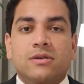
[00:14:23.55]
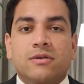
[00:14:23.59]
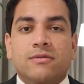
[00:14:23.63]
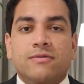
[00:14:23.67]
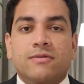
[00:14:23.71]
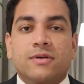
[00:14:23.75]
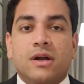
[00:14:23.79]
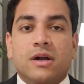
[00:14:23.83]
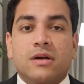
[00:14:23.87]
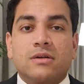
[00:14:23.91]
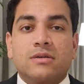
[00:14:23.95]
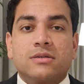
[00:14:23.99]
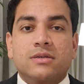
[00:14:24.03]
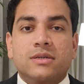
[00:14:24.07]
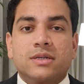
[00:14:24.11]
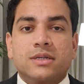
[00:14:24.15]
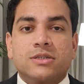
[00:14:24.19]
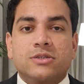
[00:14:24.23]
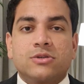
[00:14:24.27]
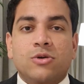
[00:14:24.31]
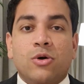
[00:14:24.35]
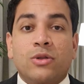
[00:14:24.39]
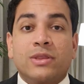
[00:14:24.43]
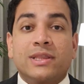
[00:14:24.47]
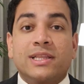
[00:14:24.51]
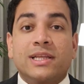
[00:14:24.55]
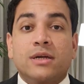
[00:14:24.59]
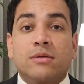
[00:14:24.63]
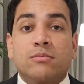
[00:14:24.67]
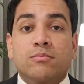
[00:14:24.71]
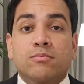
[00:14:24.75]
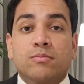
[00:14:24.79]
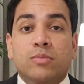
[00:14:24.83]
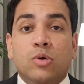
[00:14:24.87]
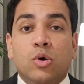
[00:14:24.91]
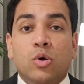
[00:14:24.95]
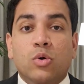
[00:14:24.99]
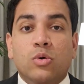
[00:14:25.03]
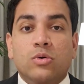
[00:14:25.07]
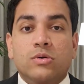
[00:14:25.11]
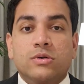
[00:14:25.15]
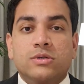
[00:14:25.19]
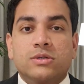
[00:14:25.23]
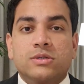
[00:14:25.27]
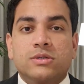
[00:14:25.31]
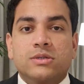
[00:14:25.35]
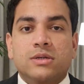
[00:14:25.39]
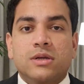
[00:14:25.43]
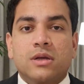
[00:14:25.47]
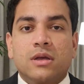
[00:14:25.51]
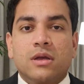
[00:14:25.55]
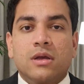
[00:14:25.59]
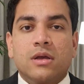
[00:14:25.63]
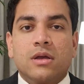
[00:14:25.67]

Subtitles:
of countries on their boards.